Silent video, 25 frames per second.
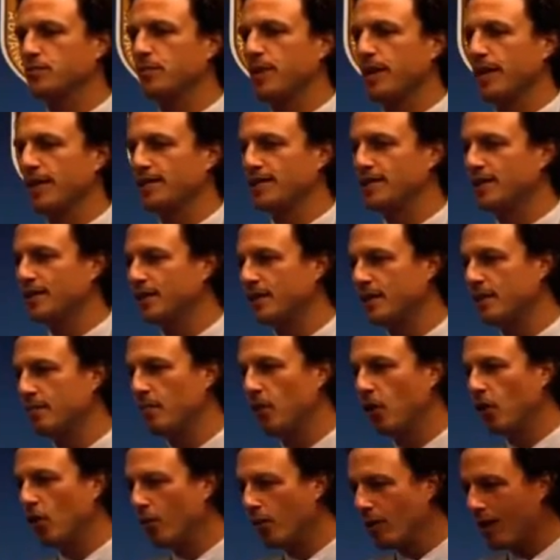basically
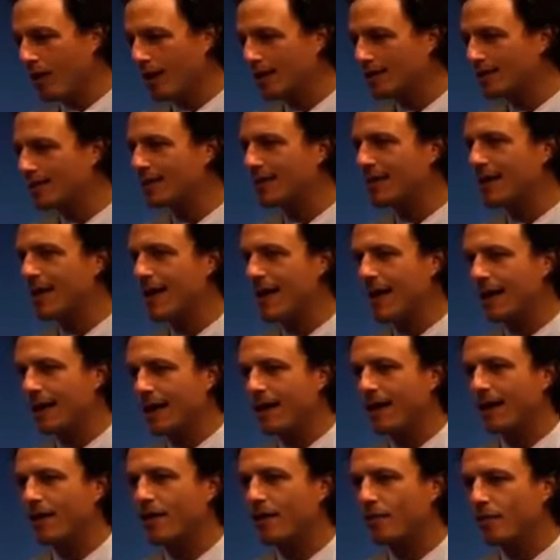mobilizing the heck
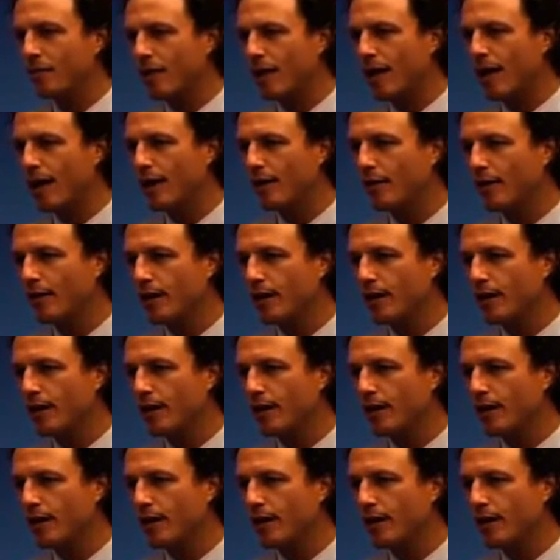out of the bladder,